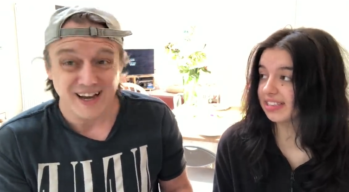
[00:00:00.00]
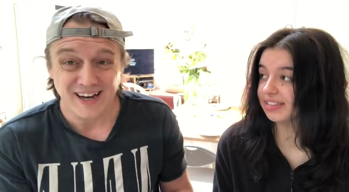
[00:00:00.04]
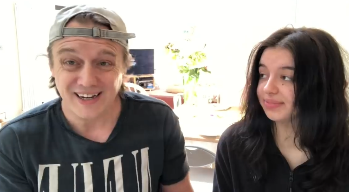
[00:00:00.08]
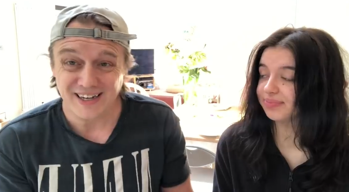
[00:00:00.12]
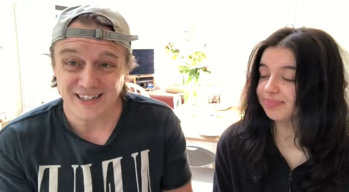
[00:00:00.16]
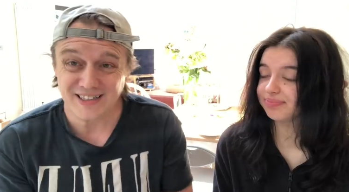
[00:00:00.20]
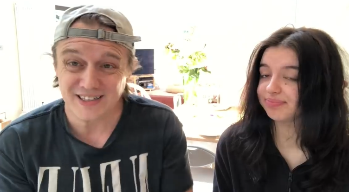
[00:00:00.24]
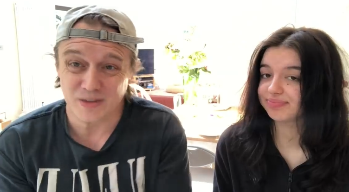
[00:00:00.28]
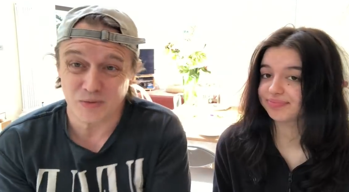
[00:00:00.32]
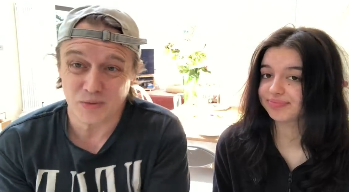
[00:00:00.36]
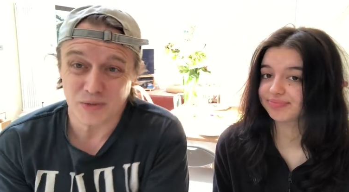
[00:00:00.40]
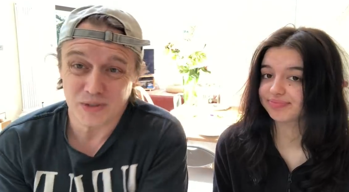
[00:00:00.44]
Speaker 1: And
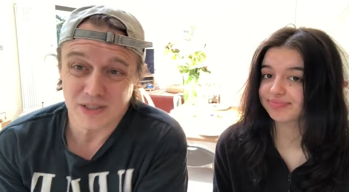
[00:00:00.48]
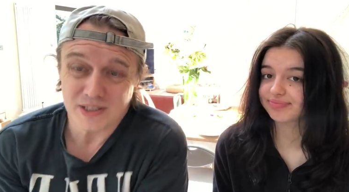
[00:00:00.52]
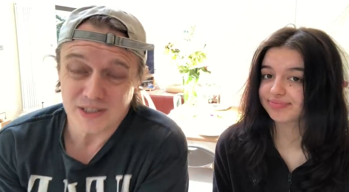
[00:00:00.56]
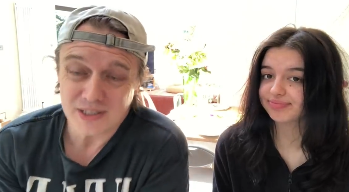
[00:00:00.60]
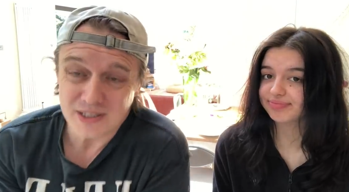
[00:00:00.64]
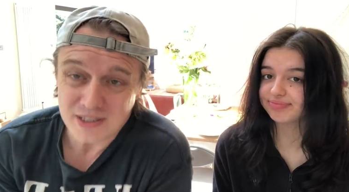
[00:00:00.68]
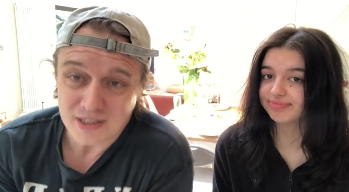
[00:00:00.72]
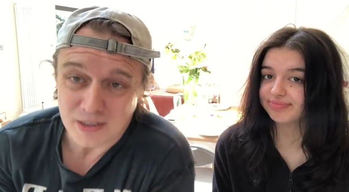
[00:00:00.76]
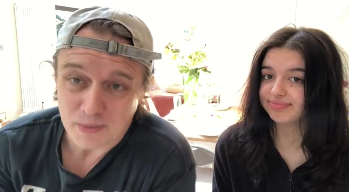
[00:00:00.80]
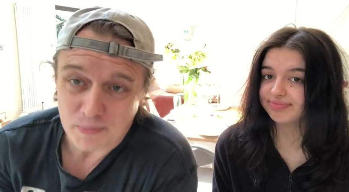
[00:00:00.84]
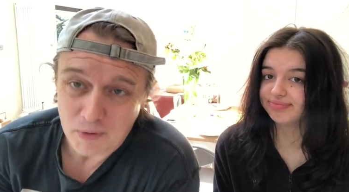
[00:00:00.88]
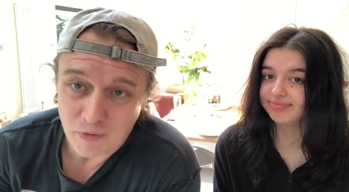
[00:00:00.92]
had sex with his
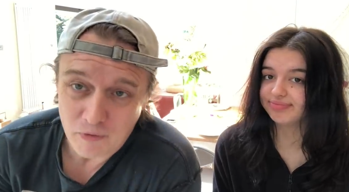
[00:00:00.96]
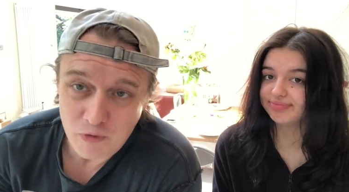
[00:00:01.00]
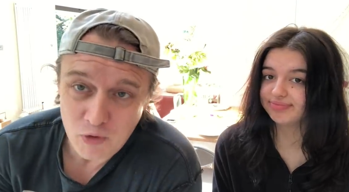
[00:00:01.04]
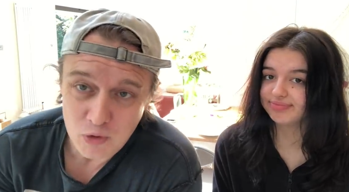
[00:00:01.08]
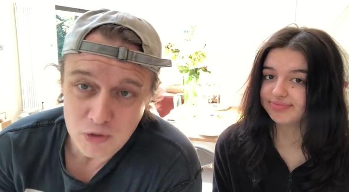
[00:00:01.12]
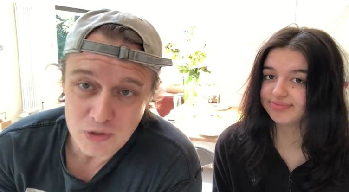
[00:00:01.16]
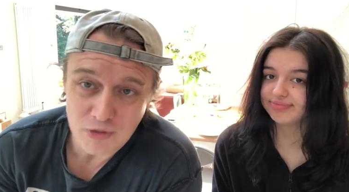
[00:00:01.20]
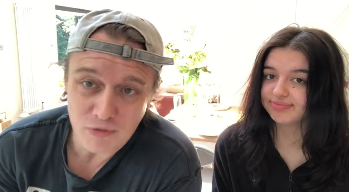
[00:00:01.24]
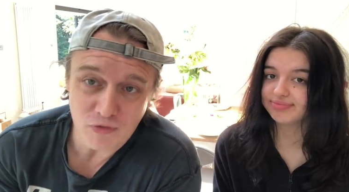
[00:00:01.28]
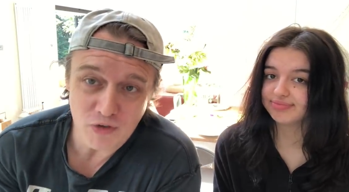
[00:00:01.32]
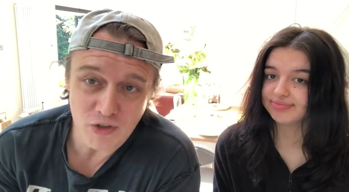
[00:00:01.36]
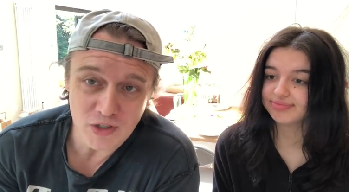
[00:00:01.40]
sister. But of
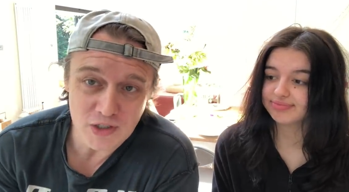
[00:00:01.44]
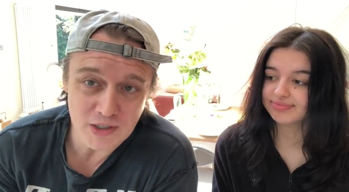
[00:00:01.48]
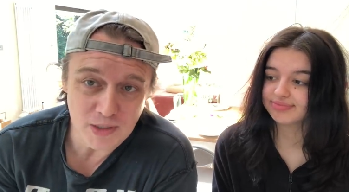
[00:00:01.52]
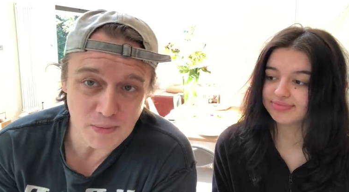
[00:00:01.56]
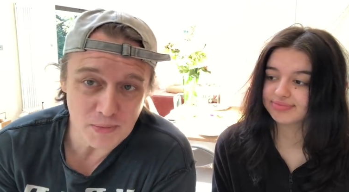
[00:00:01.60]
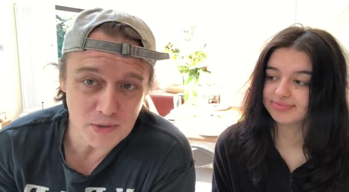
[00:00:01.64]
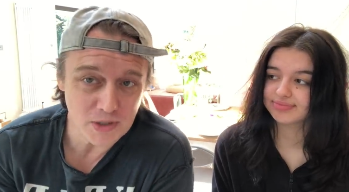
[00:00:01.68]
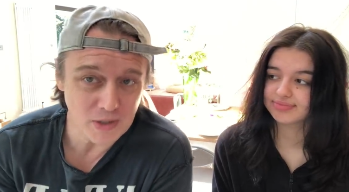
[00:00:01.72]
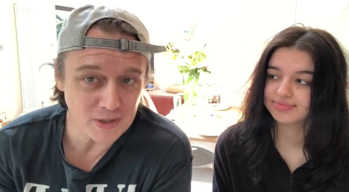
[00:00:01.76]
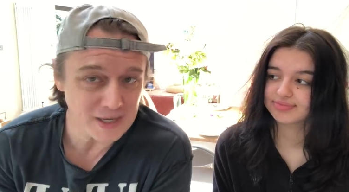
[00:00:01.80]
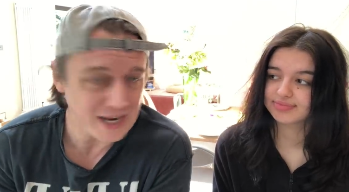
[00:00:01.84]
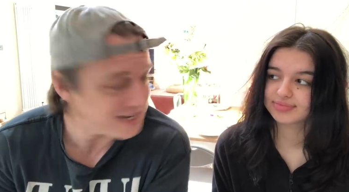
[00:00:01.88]
course, the first
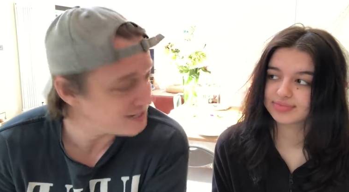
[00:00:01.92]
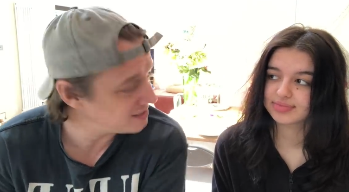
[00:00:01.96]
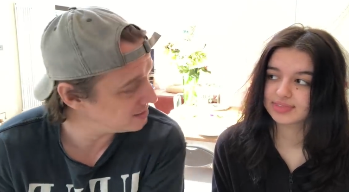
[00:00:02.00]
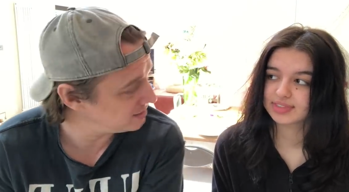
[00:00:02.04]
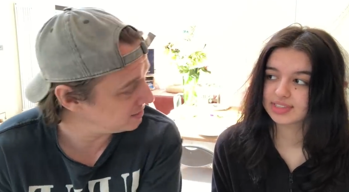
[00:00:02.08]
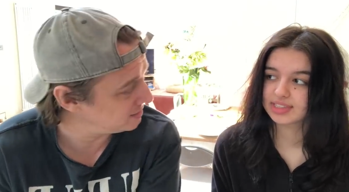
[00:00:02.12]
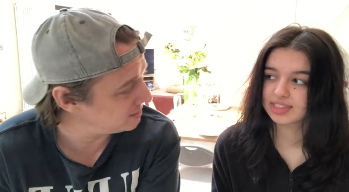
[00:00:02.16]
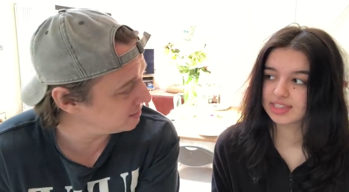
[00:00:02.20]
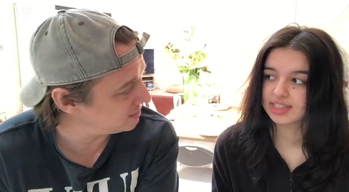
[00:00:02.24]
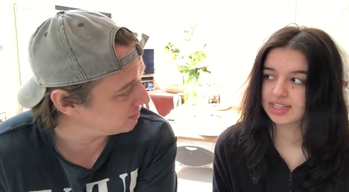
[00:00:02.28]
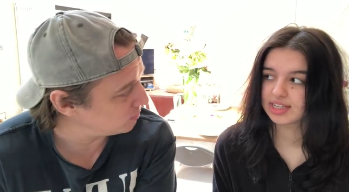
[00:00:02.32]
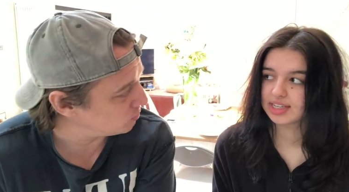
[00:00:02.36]
episode
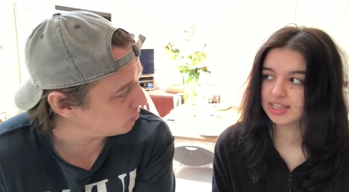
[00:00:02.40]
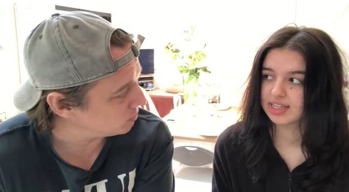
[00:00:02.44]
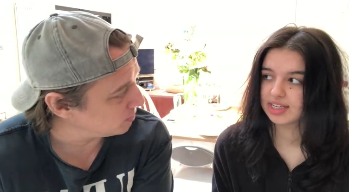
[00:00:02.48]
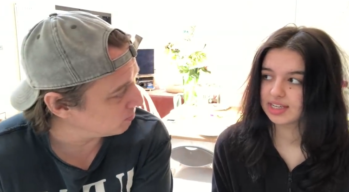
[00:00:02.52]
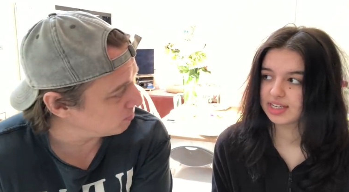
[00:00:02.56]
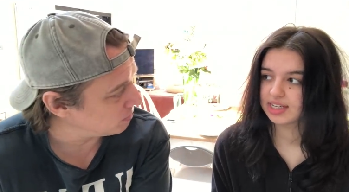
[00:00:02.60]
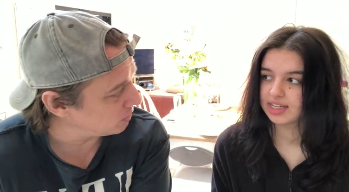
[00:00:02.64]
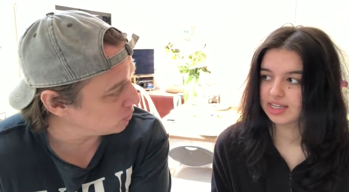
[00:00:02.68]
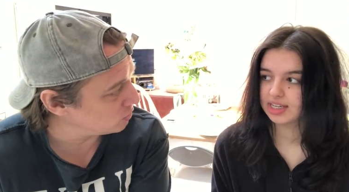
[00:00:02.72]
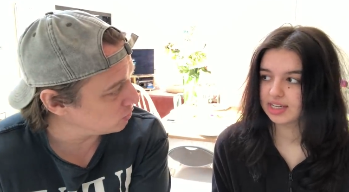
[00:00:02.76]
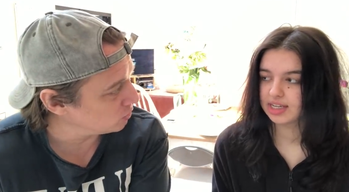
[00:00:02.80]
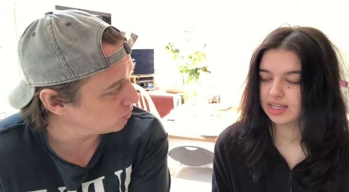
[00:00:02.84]
ended, didn't it, with them
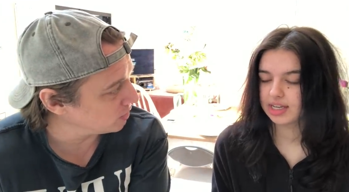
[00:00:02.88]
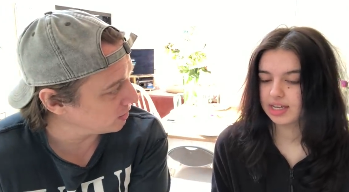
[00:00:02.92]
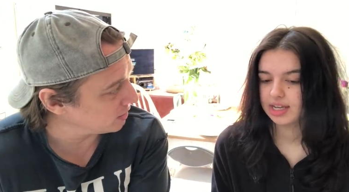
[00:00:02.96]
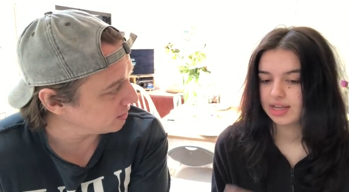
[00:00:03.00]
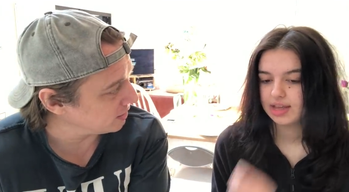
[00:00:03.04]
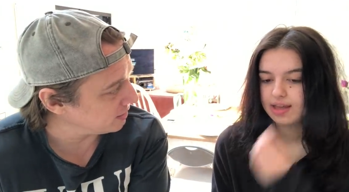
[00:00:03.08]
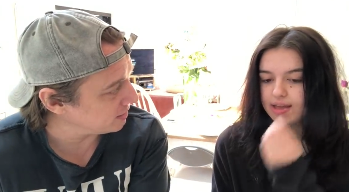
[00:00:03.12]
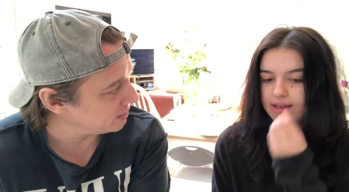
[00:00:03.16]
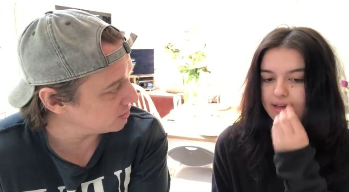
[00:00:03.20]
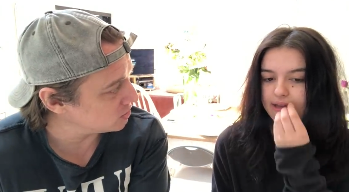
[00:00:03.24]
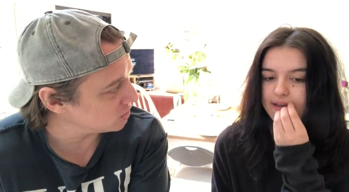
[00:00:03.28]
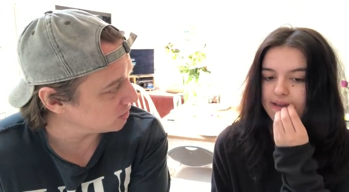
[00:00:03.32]
both looking
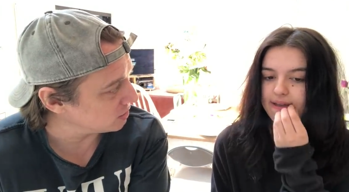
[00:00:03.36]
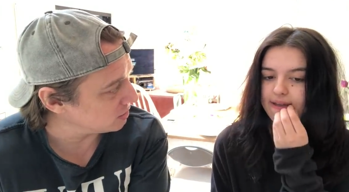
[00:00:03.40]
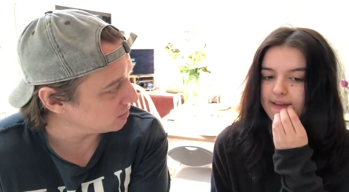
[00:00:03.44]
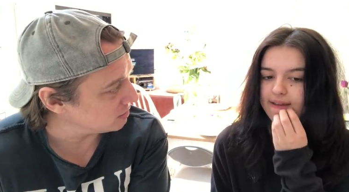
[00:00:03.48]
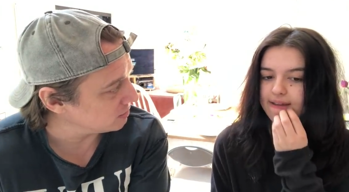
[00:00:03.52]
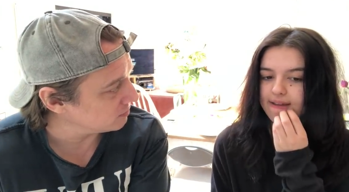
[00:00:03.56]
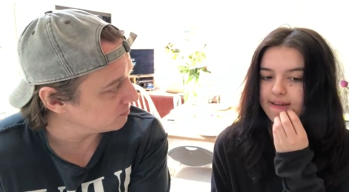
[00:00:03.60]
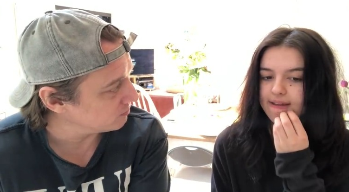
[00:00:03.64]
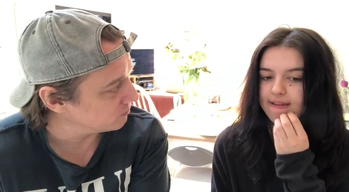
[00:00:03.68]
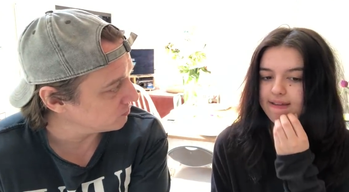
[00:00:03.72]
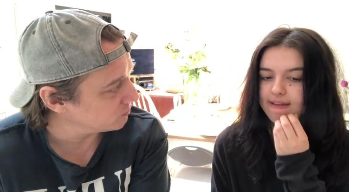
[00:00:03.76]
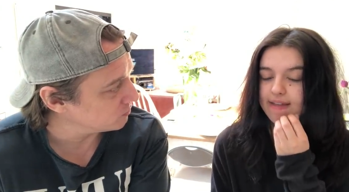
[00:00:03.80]
at each other.
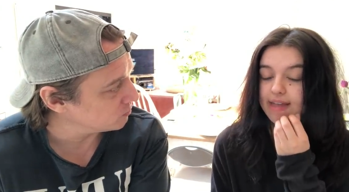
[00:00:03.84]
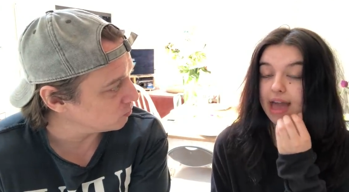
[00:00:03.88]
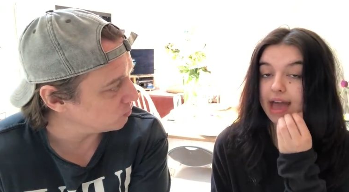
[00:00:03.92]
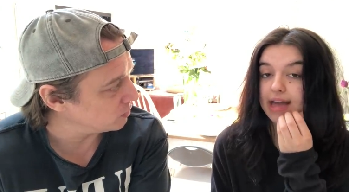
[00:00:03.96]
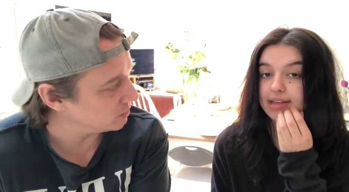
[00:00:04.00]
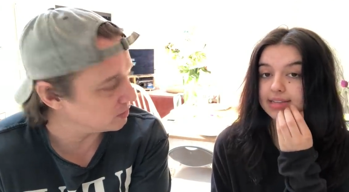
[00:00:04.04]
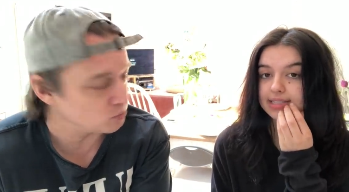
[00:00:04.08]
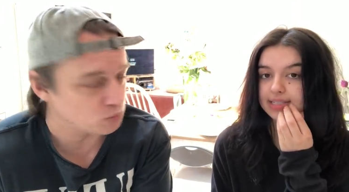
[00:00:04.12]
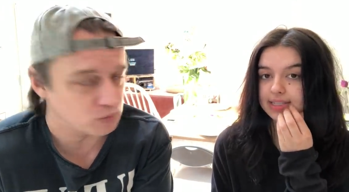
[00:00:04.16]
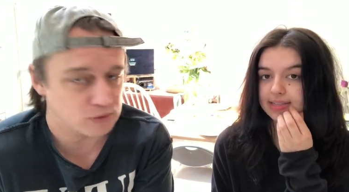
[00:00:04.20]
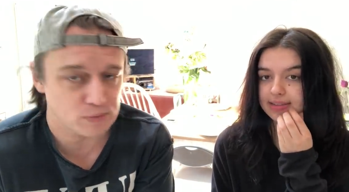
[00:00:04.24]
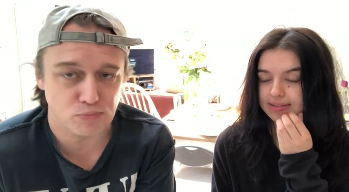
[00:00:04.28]
Yes.
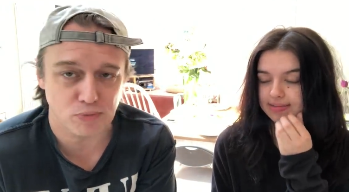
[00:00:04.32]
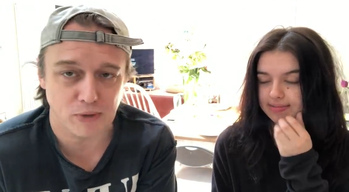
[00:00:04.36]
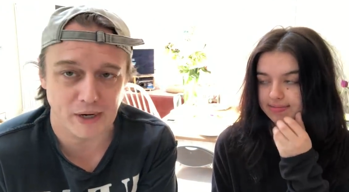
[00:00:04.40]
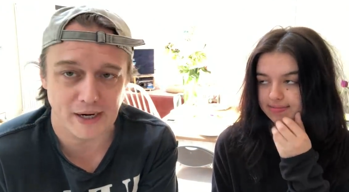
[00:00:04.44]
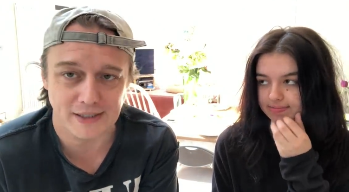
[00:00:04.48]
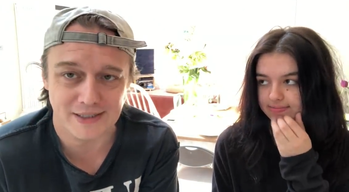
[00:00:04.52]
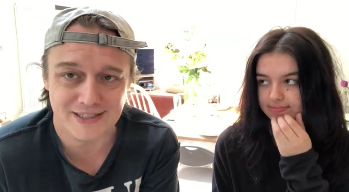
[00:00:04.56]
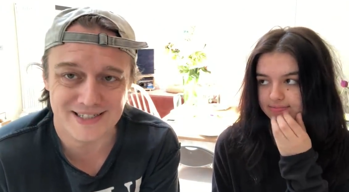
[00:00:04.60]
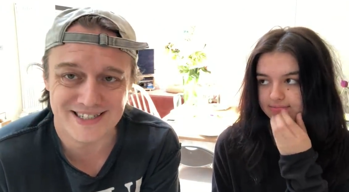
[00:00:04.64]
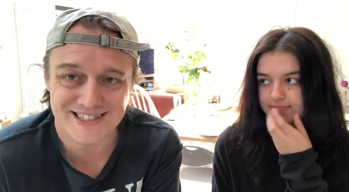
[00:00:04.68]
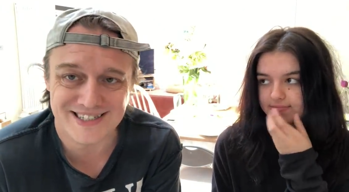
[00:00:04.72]
With, with Bran